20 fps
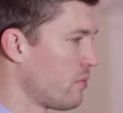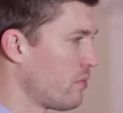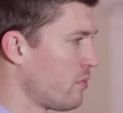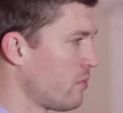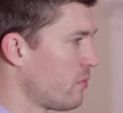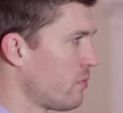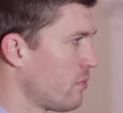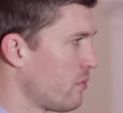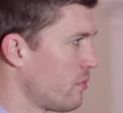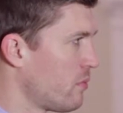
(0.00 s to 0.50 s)

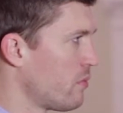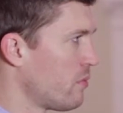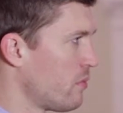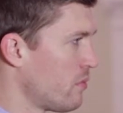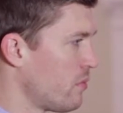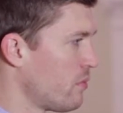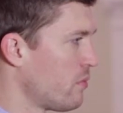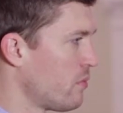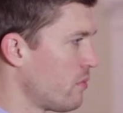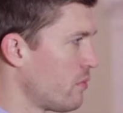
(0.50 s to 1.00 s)

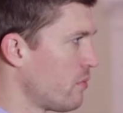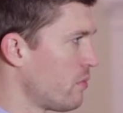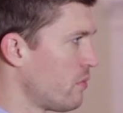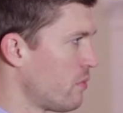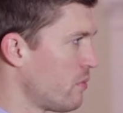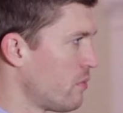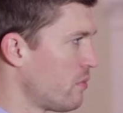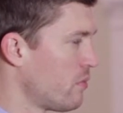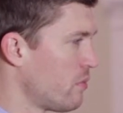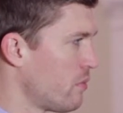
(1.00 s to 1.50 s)

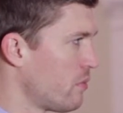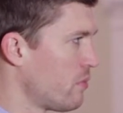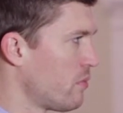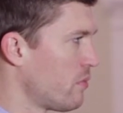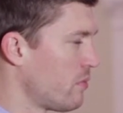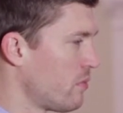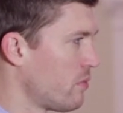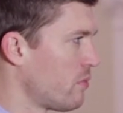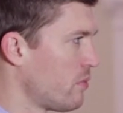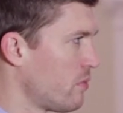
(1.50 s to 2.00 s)

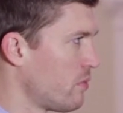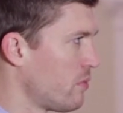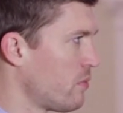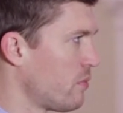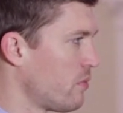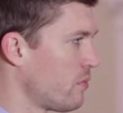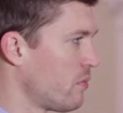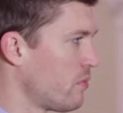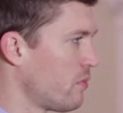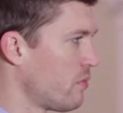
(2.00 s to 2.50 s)

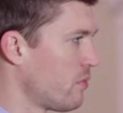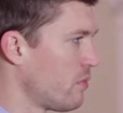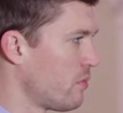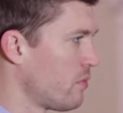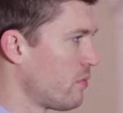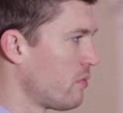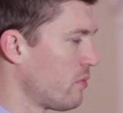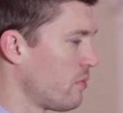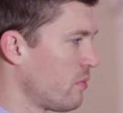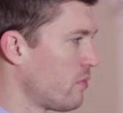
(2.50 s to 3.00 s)

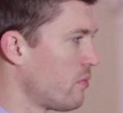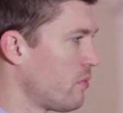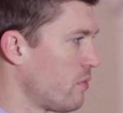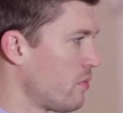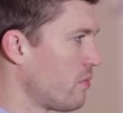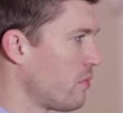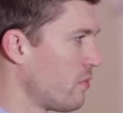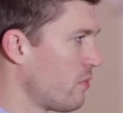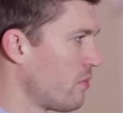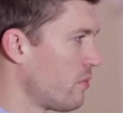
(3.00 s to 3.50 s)

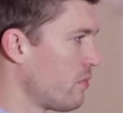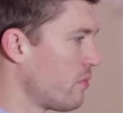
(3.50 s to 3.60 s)
This person isn't speaking.